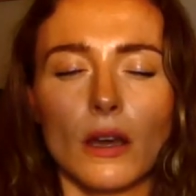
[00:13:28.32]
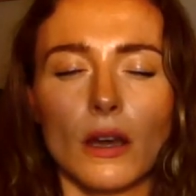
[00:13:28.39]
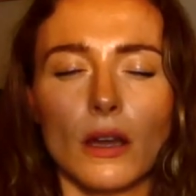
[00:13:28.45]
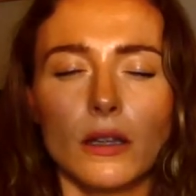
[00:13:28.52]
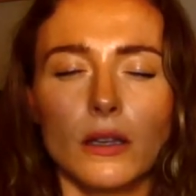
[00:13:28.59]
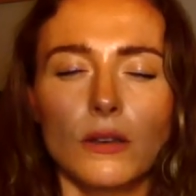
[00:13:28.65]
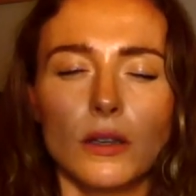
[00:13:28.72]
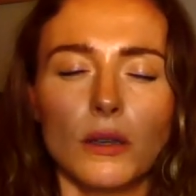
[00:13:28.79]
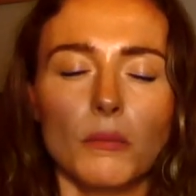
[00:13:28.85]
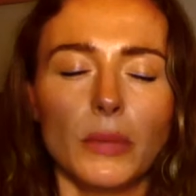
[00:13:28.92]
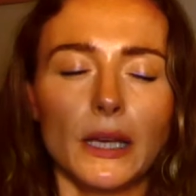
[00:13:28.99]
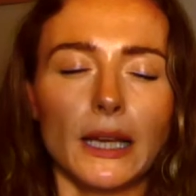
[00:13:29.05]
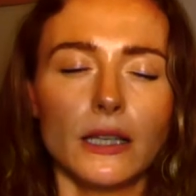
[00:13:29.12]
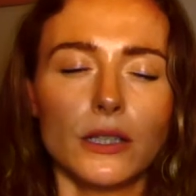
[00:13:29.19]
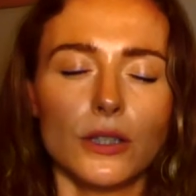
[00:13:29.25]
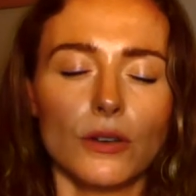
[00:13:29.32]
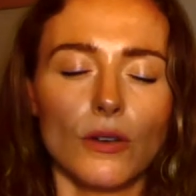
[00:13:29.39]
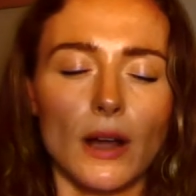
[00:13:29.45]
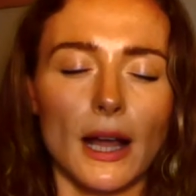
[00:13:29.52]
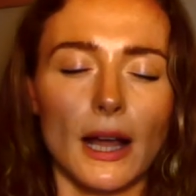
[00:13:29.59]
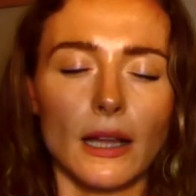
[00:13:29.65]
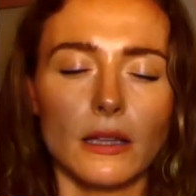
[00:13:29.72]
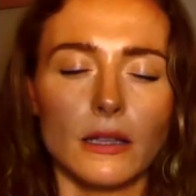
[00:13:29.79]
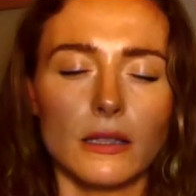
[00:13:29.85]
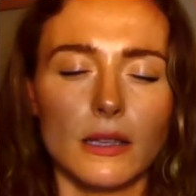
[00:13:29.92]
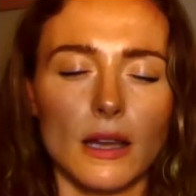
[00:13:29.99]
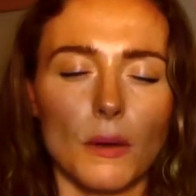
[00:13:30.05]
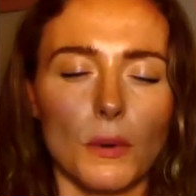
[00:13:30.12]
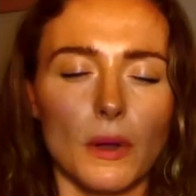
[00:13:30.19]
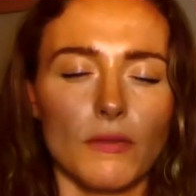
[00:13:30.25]
And you can place your hands
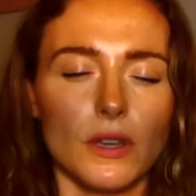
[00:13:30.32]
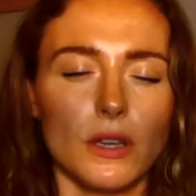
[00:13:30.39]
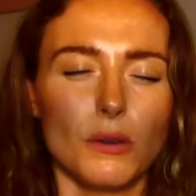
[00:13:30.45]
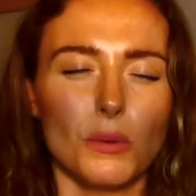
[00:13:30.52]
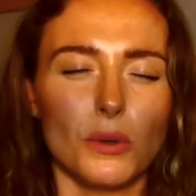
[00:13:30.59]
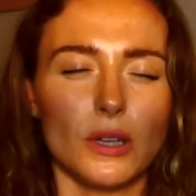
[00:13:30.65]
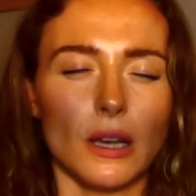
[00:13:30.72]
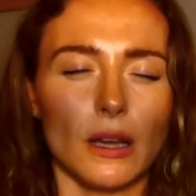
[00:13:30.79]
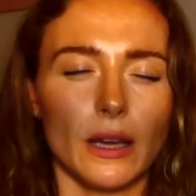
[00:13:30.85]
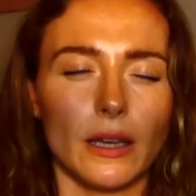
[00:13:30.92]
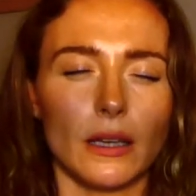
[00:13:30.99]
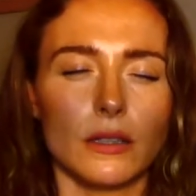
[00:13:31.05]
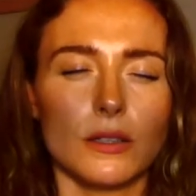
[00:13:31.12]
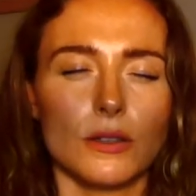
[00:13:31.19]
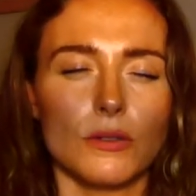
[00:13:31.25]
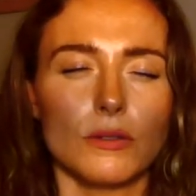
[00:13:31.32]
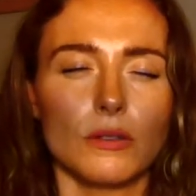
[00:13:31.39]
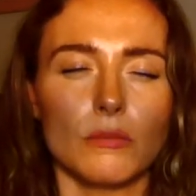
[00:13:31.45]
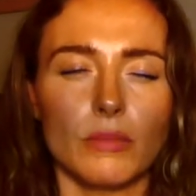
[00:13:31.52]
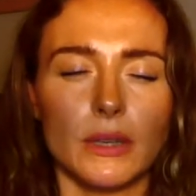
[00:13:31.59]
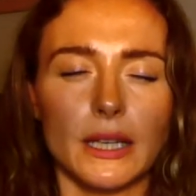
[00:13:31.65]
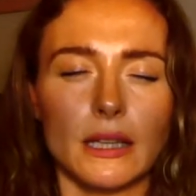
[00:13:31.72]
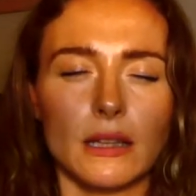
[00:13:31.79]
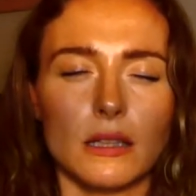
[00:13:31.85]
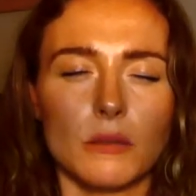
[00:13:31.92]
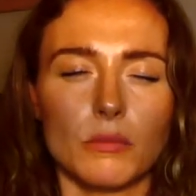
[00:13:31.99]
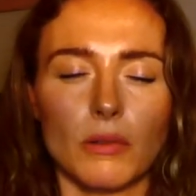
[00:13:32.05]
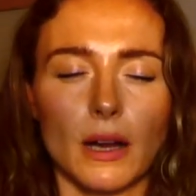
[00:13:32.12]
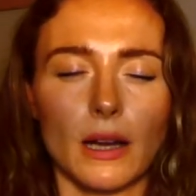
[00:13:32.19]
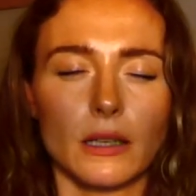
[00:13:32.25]
however you would like to complete this
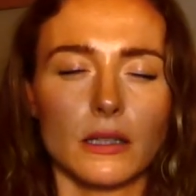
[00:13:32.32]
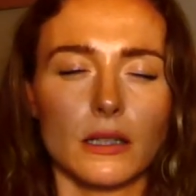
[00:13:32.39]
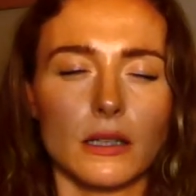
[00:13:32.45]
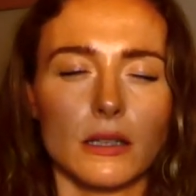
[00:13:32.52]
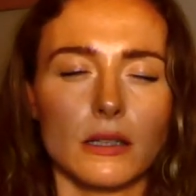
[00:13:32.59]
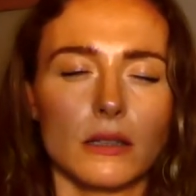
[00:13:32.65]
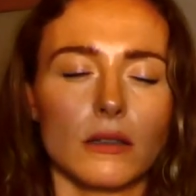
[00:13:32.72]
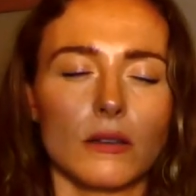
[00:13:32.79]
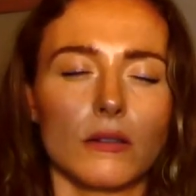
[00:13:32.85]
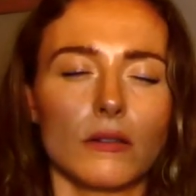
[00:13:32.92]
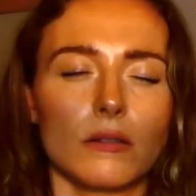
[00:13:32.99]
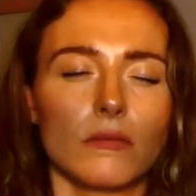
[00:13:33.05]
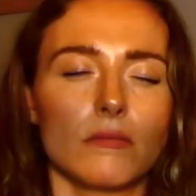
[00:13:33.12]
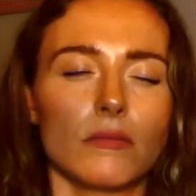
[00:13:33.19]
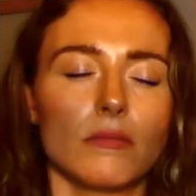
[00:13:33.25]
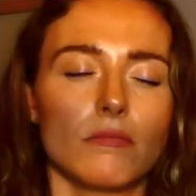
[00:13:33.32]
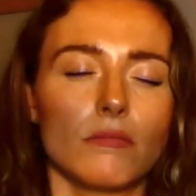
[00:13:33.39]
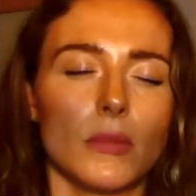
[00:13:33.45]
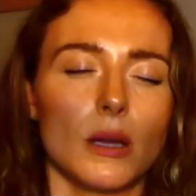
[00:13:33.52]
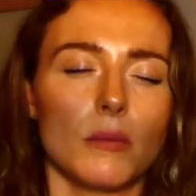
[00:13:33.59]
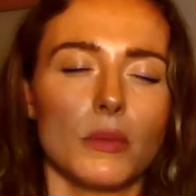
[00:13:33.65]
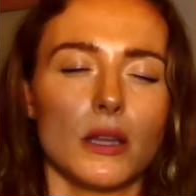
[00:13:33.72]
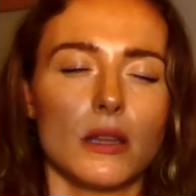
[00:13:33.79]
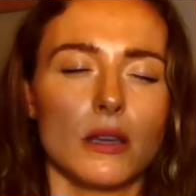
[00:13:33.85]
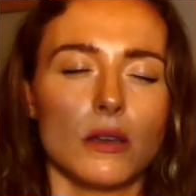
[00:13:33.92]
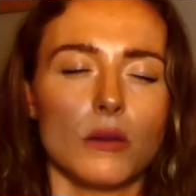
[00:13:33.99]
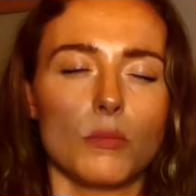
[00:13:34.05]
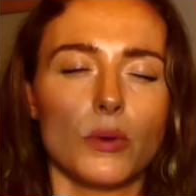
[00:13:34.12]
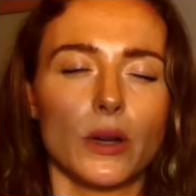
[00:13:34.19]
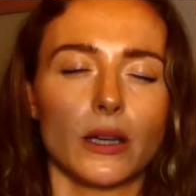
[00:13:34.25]
practice. So it might be that
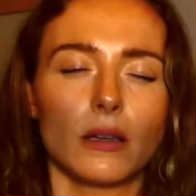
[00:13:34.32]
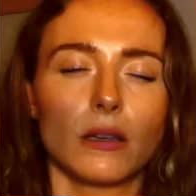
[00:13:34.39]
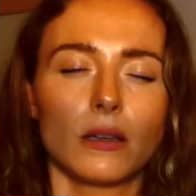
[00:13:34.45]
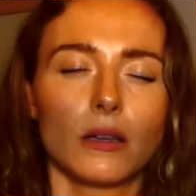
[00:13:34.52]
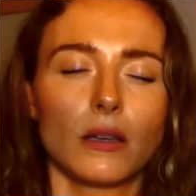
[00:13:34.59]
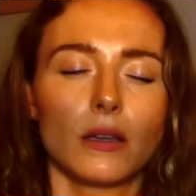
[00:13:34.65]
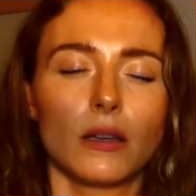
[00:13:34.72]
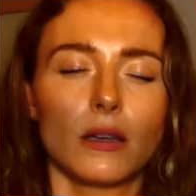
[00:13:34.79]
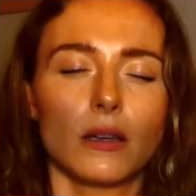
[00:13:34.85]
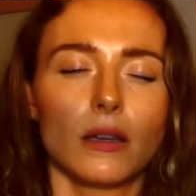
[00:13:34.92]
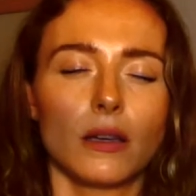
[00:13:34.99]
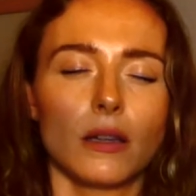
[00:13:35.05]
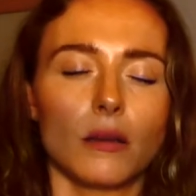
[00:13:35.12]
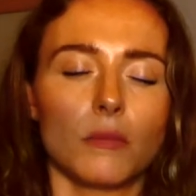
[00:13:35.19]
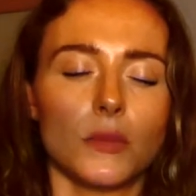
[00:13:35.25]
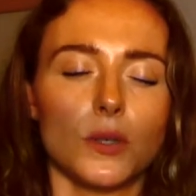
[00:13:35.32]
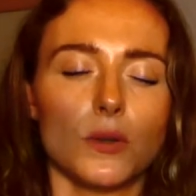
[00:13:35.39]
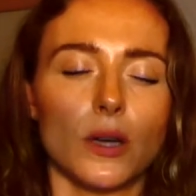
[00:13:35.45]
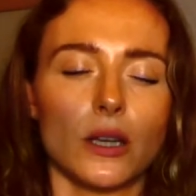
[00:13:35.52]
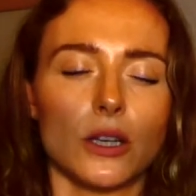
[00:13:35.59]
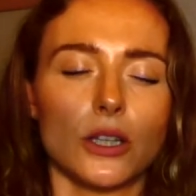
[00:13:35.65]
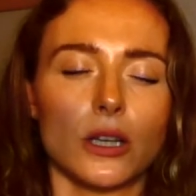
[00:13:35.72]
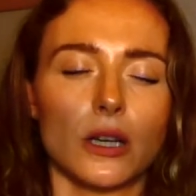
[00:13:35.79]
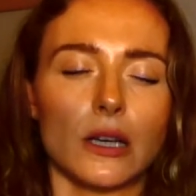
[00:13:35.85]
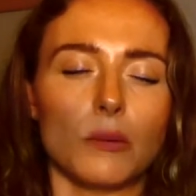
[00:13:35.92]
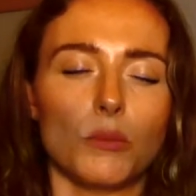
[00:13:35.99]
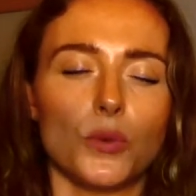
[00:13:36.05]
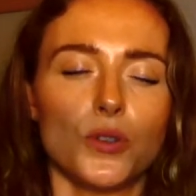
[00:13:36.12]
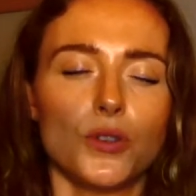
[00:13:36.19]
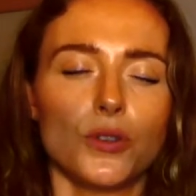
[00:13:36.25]
you bring them to Anjali
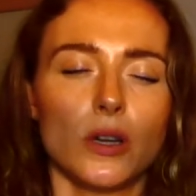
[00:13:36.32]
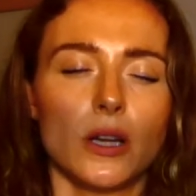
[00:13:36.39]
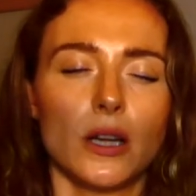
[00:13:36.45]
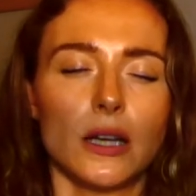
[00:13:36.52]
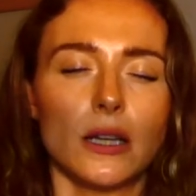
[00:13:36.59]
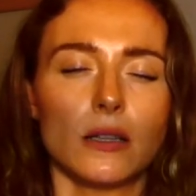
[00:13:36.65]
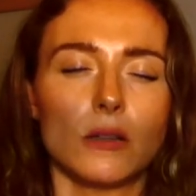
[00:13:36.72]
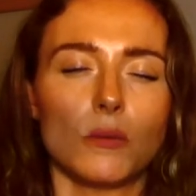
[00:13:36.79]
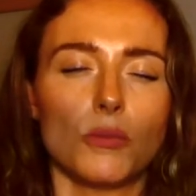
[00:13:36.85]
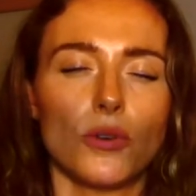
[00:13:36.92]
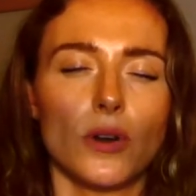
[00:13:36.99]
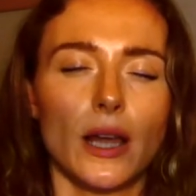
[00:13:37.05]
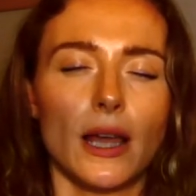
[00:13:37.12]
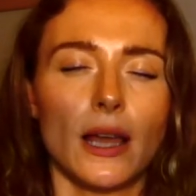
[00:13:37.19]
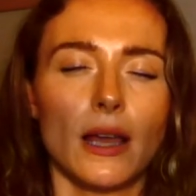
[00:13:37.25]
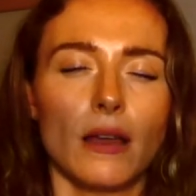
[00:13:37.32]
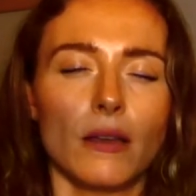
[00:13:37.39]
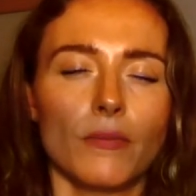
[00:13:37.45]
Mudra, a little prayer.